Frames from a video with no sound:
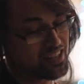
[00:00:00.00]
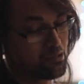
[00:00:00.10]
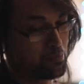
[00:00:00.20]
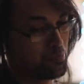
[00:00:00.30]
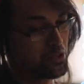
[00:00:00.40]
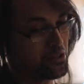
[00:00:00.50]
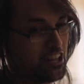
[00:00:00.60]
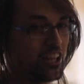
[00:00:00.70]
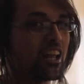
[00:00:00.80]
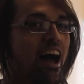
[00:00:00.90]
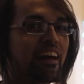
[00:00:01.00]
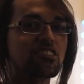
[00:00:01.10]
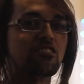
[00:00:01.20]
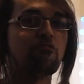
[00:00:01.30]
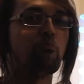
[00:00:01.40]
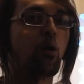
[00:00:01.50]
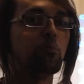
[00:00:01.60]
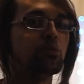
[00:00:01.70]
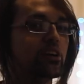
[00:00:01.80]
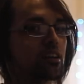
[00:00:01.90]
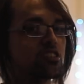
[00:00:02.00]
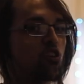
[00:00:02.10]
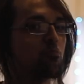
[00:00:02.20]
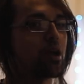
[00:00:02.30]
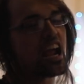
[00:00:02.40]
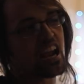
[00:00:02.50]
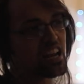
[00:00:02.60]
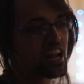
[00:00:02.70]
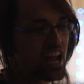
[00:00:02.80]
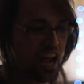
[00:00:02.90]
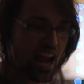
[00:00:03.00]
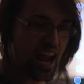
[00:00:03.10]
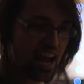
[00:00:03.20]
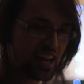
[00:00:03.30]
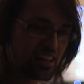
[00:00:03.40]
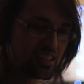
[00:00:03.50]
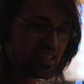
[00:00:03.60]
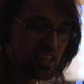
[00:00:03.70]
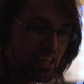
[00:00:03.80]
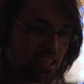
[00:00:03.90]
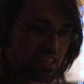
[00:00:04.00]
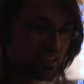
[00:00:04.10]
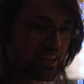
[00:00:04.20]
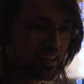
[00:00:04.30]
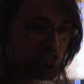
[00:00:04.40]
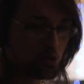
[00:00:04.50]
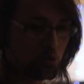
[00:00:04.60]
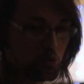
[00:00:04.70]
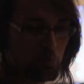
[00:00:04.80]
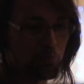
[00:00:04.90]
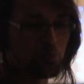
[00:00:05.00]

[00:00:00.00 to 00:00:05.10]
the lines of public domain and intellectual